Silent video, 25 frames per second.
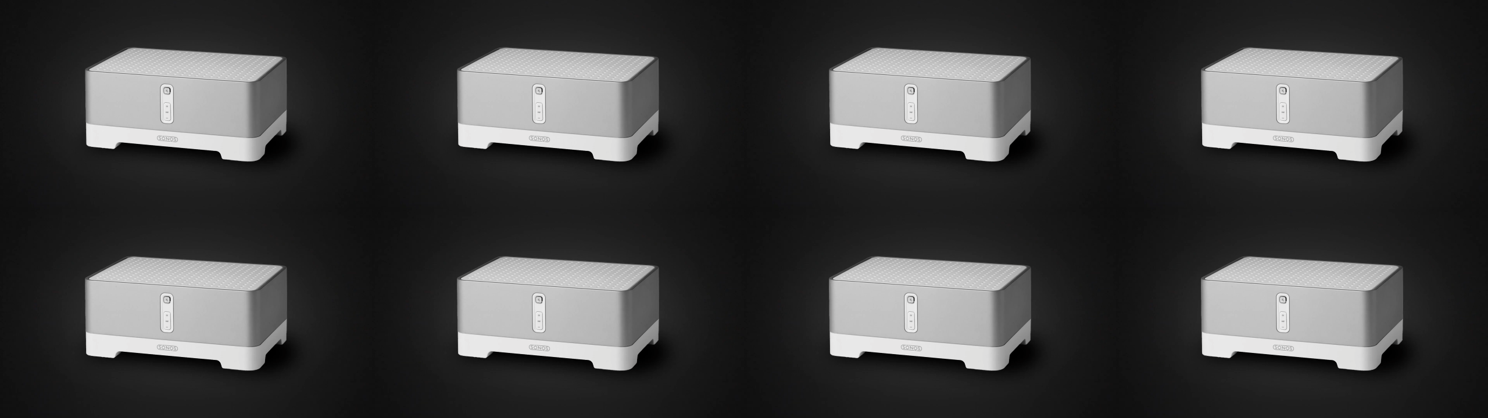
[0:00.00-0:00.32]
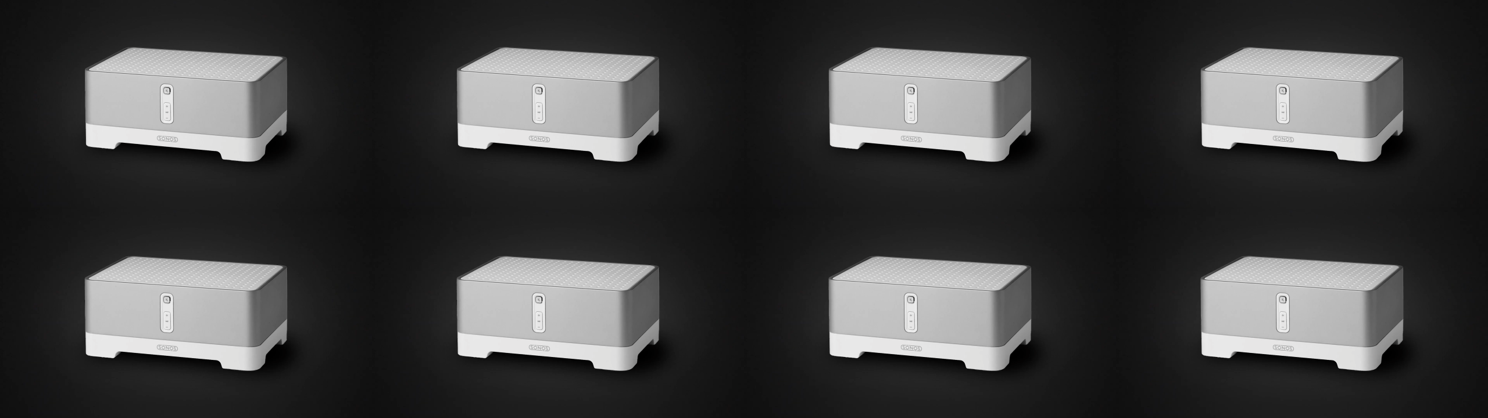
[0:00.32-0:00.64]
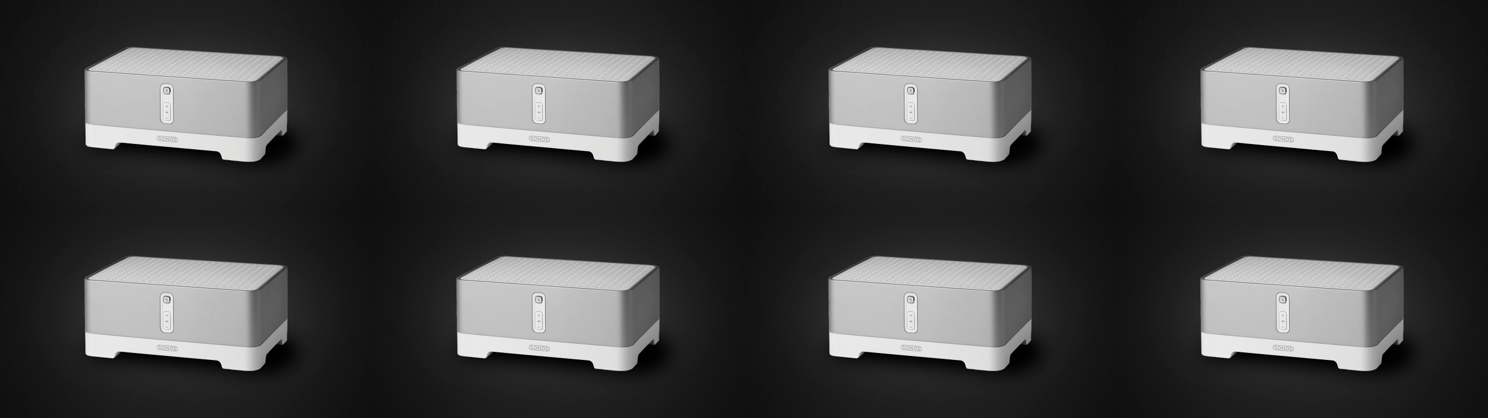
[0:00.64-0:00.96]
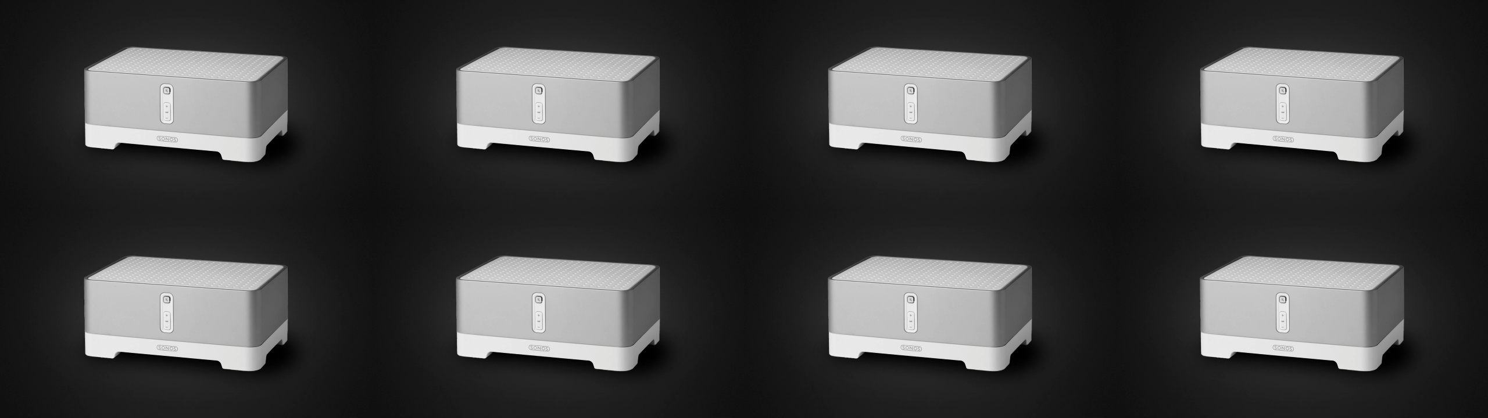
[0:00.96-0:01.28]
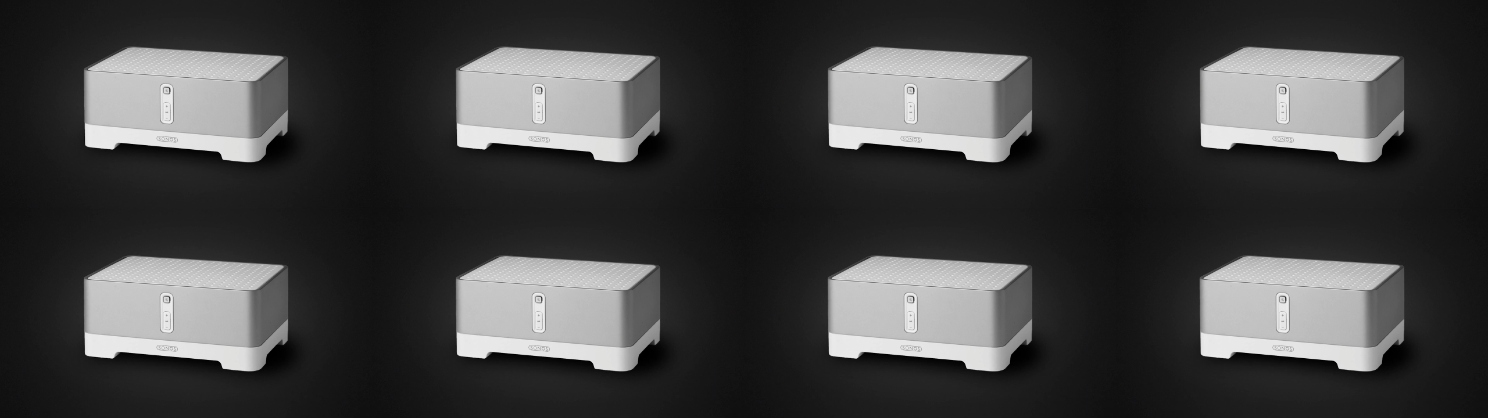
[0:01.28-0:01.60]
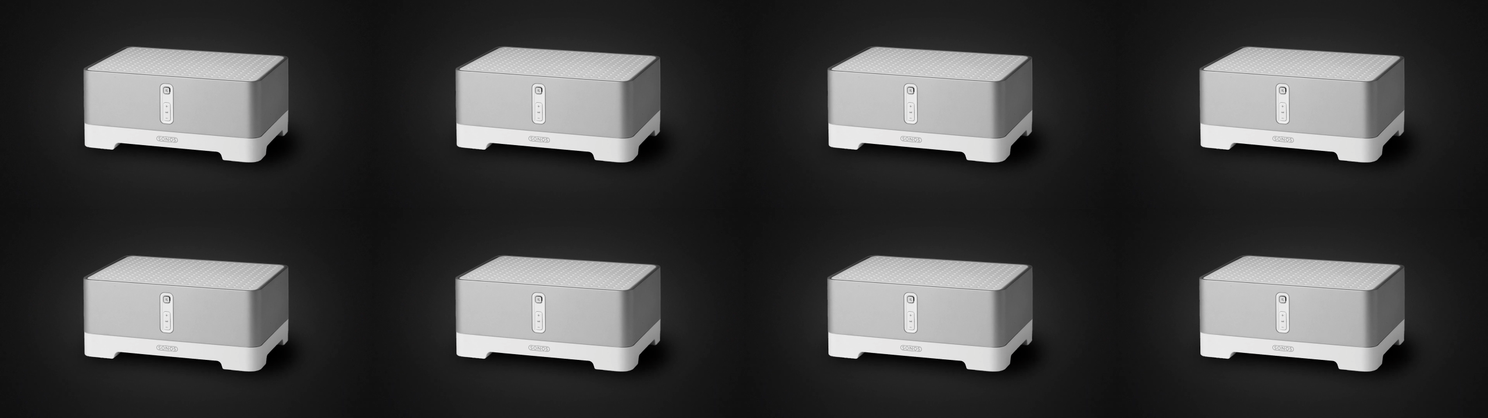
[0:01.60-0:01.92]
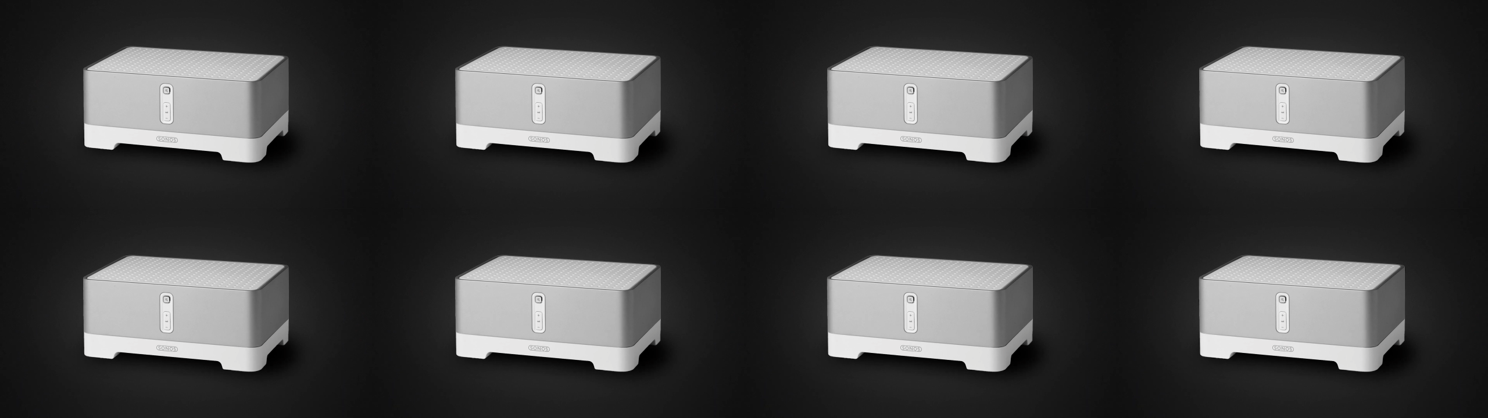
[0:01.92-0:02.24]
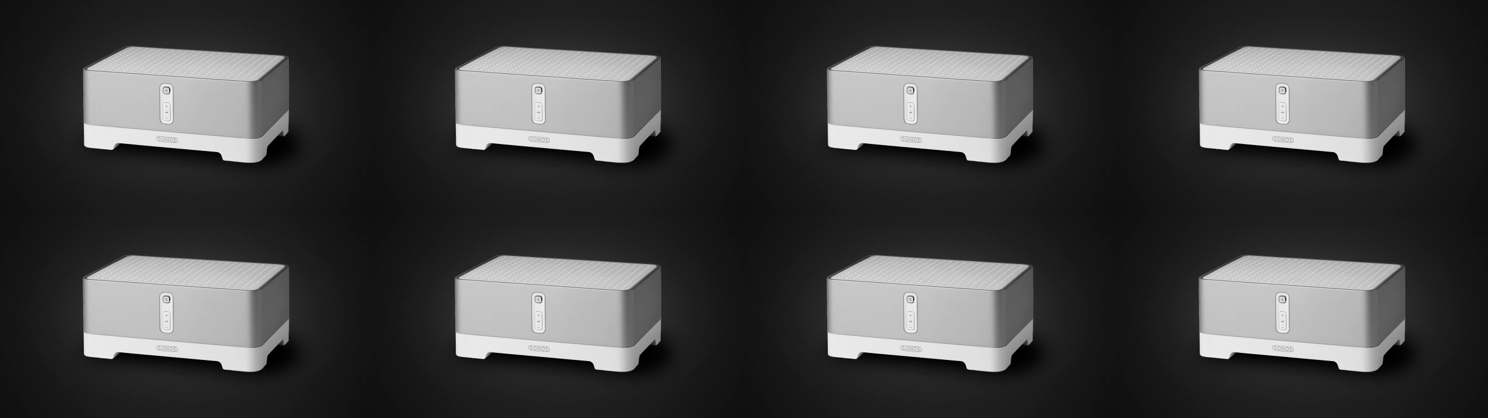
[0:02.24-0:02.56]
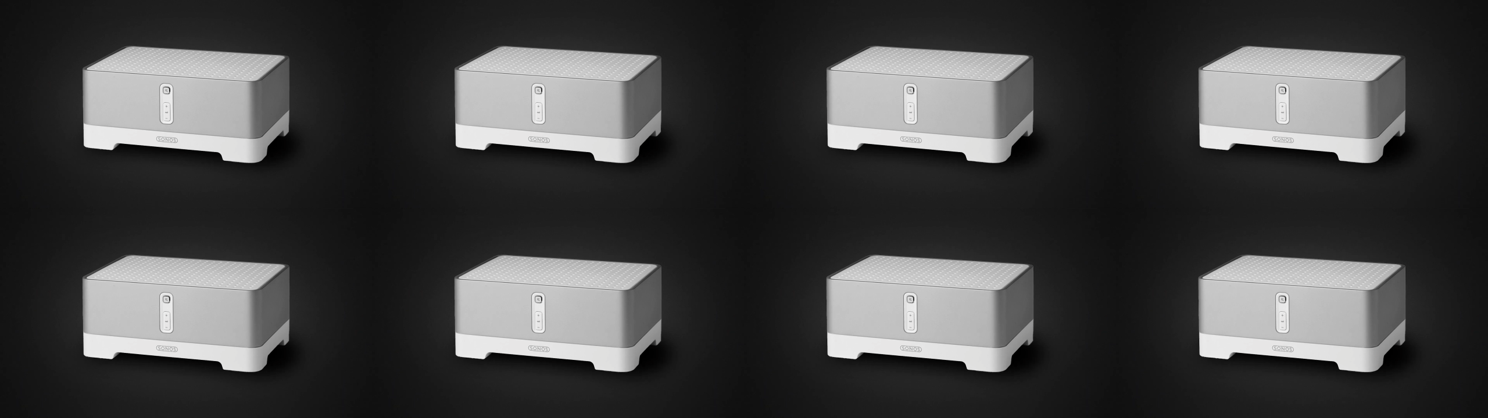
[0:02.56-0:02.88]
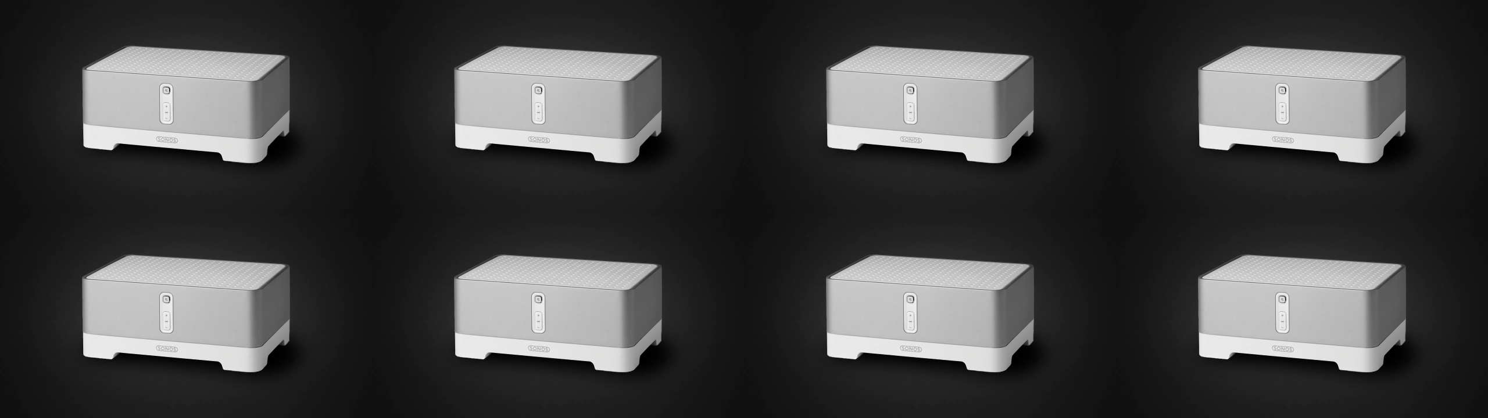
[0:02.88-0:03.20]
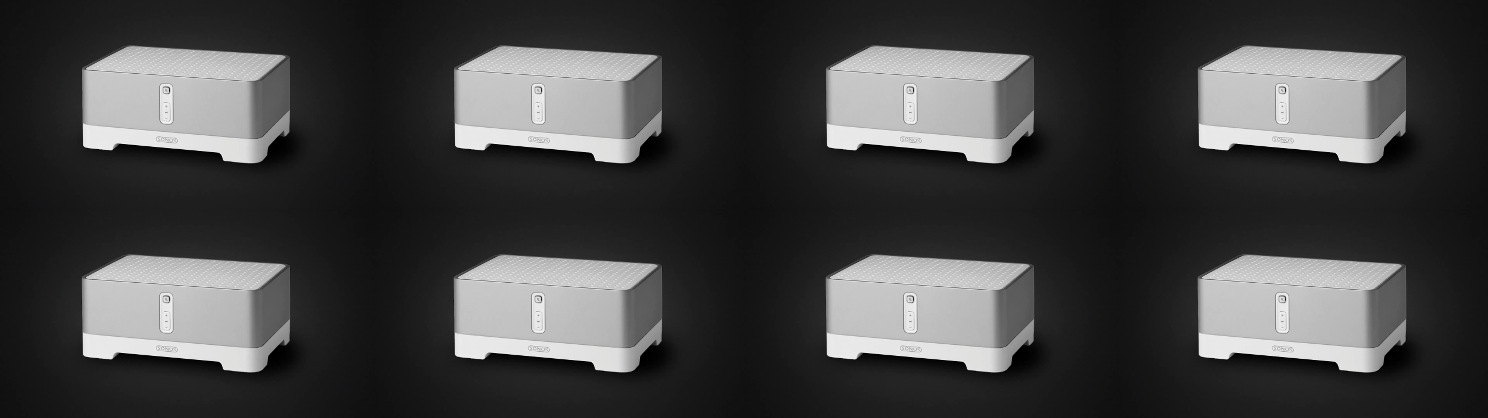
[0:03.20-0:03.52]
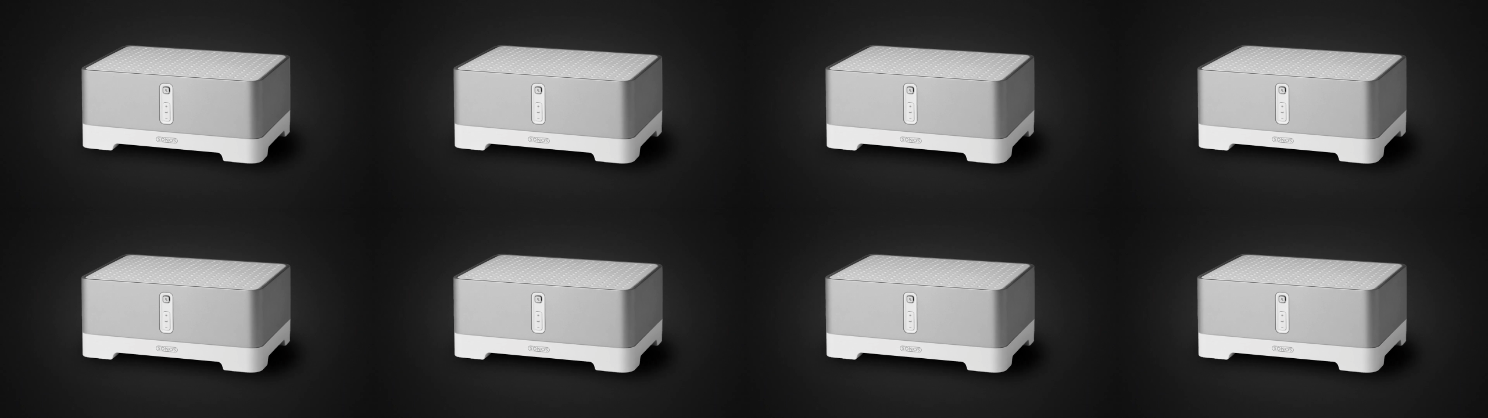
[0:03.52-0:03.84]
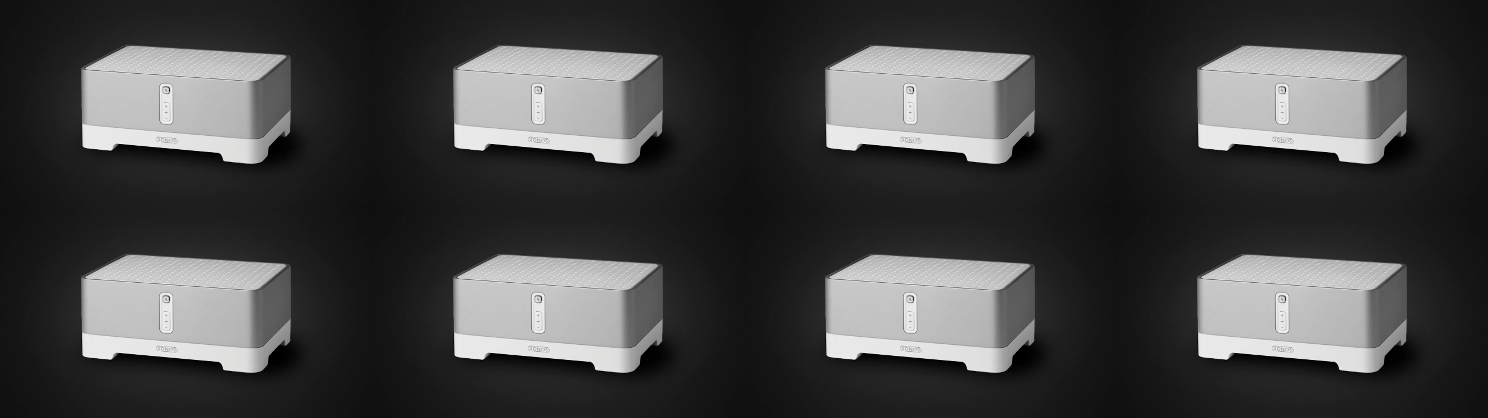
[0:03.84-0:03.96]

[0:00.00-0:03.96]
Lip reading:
Nobody's mouth can be seen.